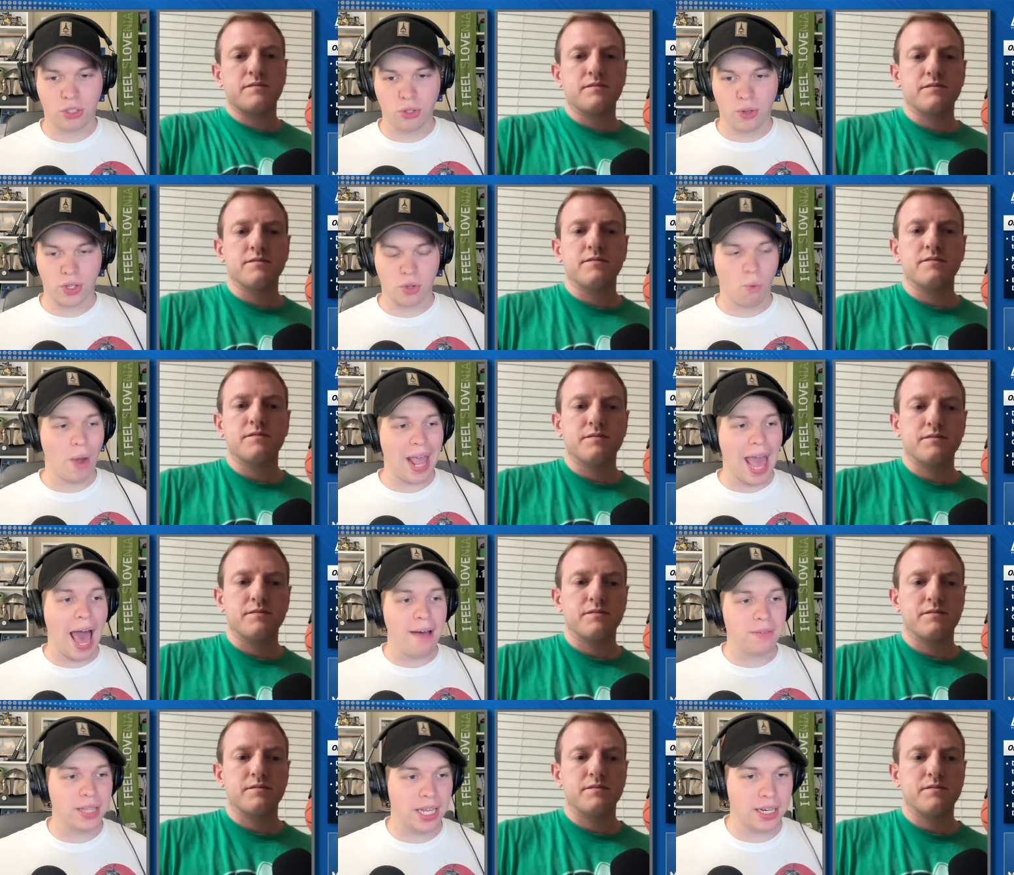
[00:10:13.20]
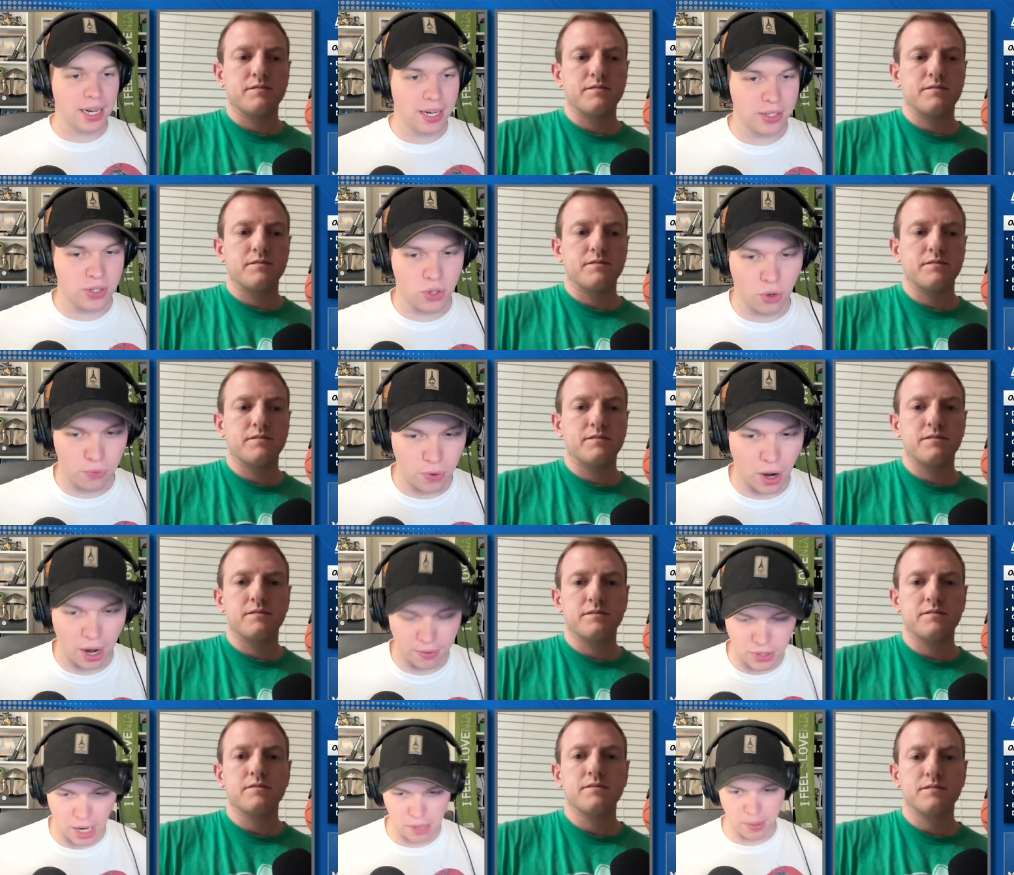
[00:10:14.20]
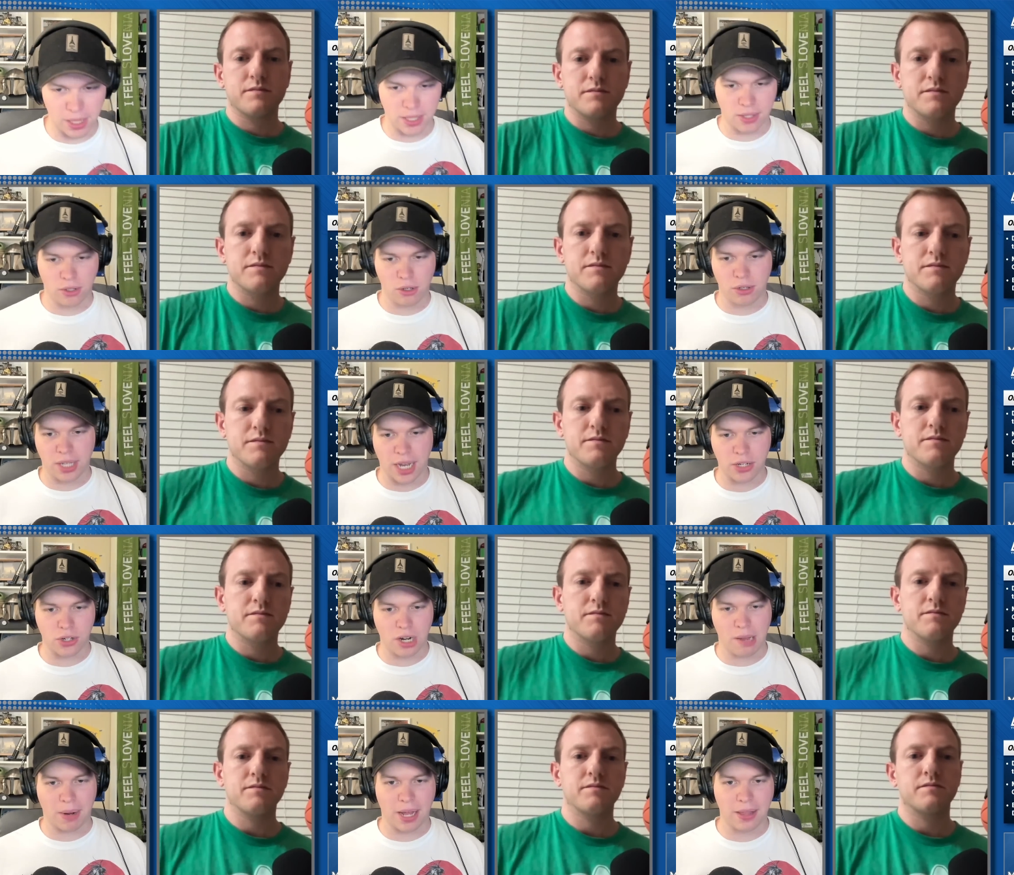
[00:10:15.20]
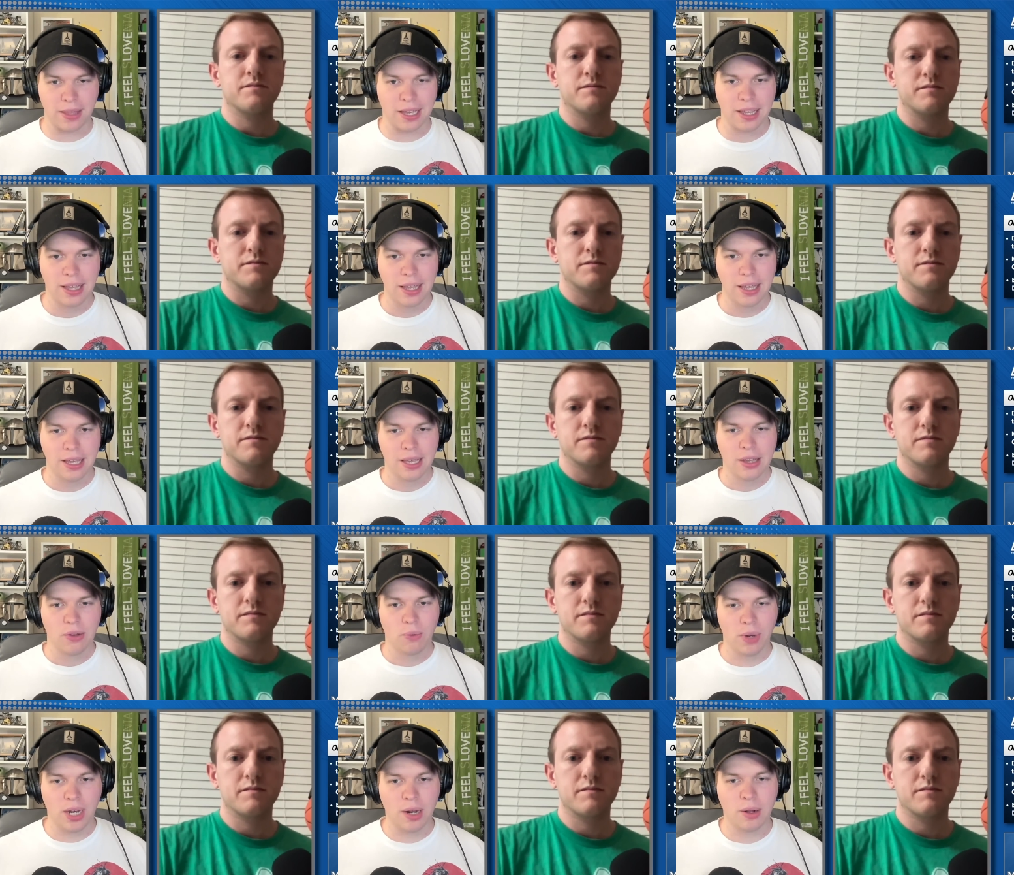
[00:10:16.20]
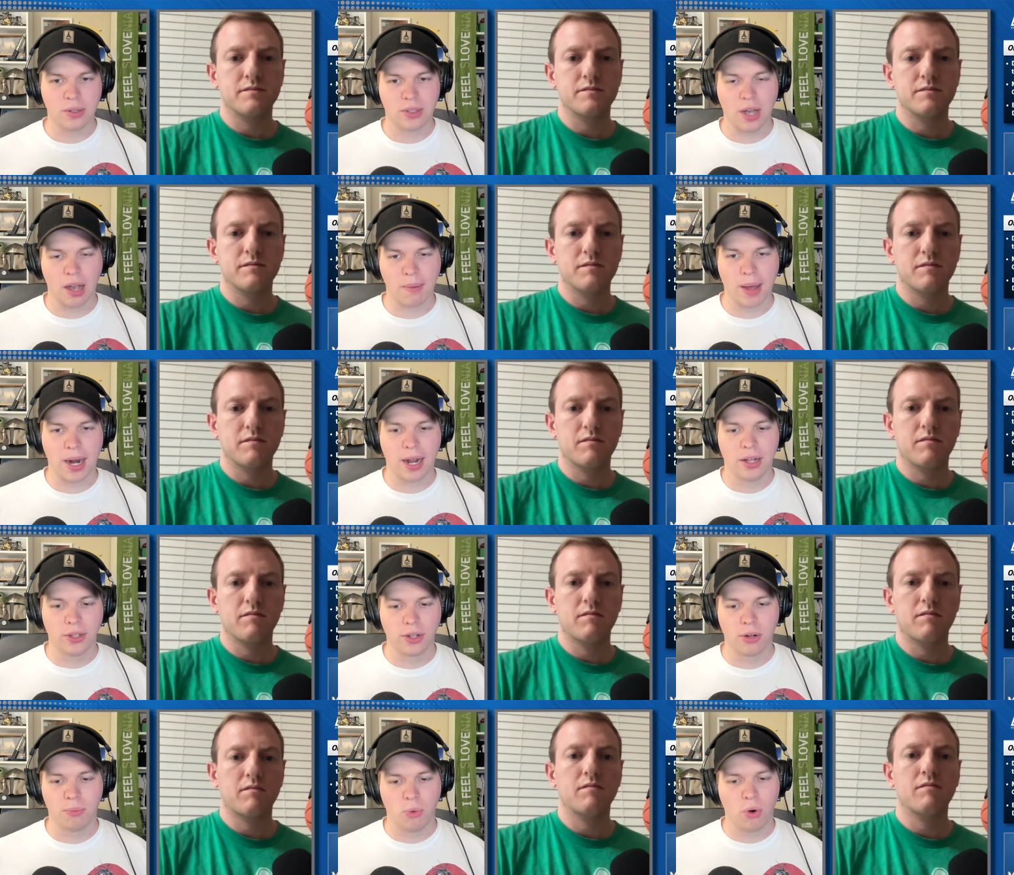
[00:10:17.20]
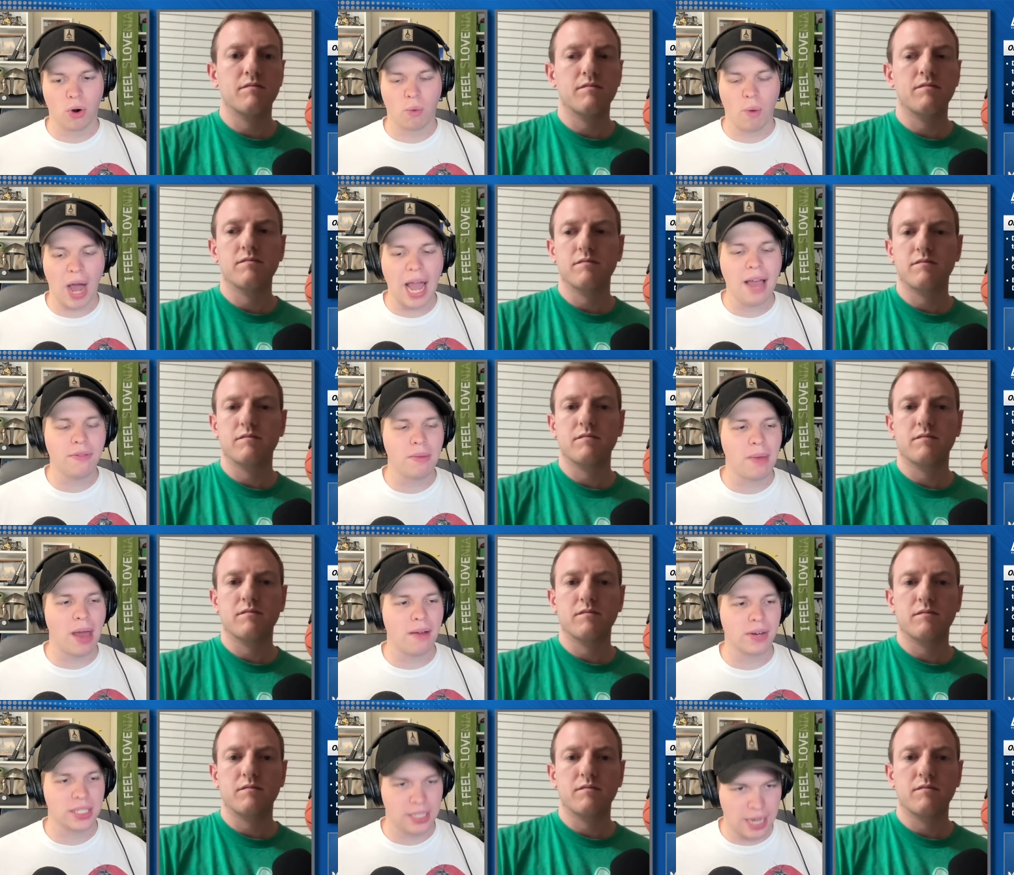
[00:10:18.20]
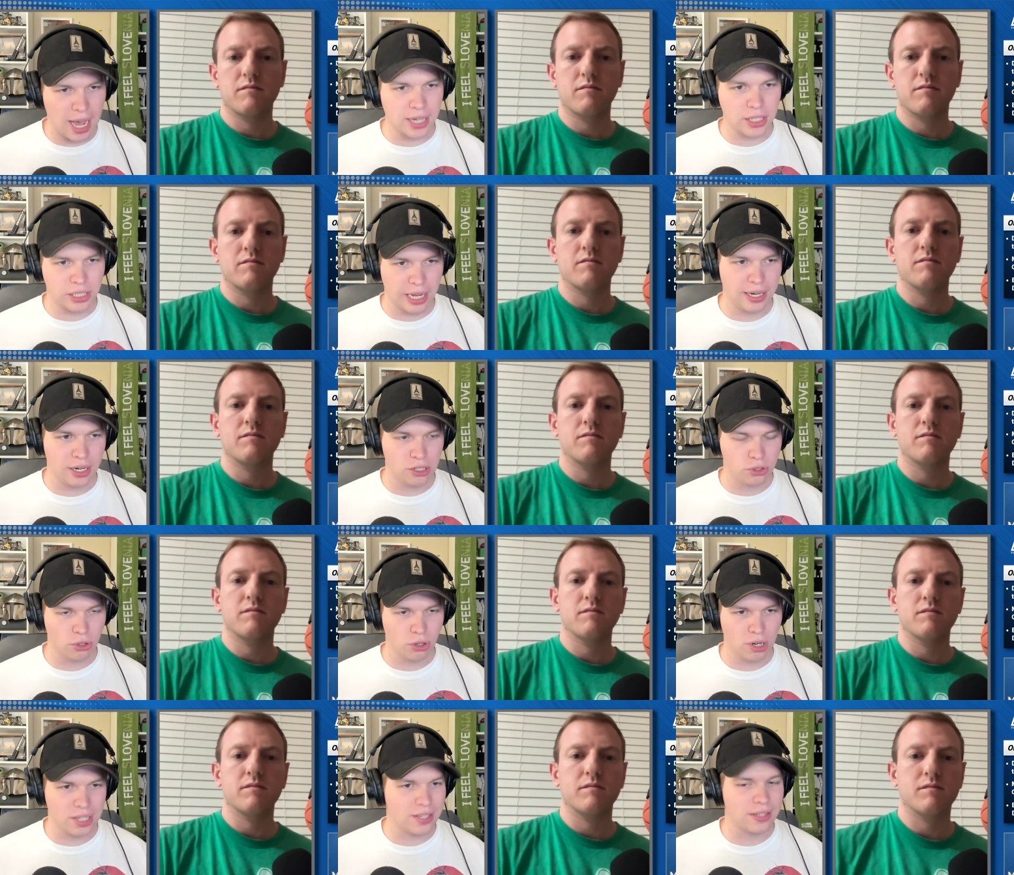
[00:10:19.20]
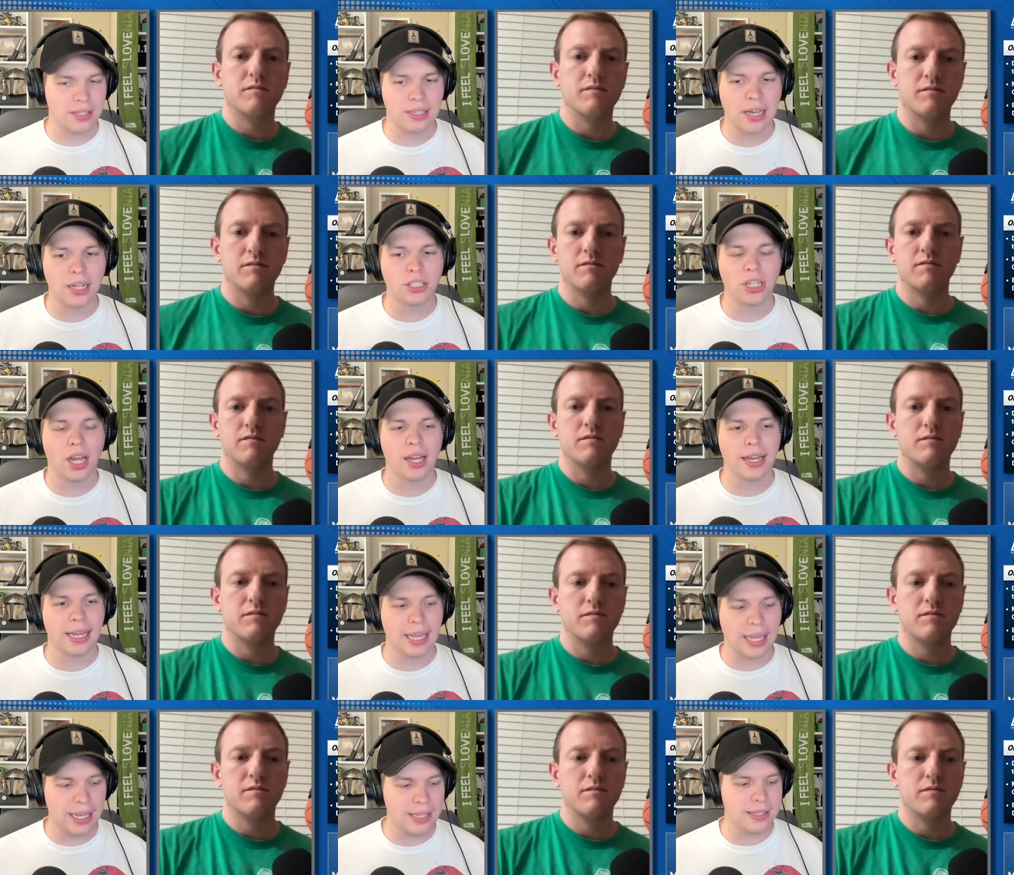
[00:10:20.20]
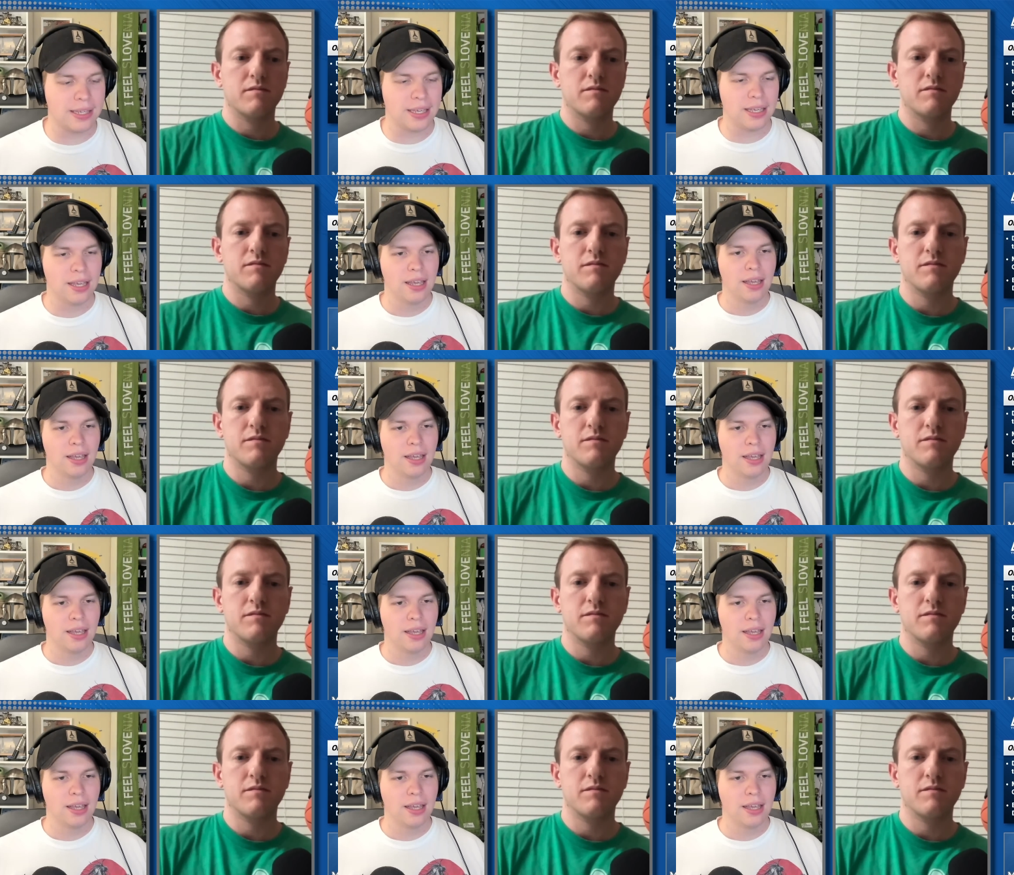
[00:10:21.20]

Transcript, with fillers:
Speaker 1: do this, and why haven't they done it so far? I've talked about this a little yesterday, but I think we need to talk about it a little more. Why have the Mavericks not signed Dennis Schroeder? Because it's such an easy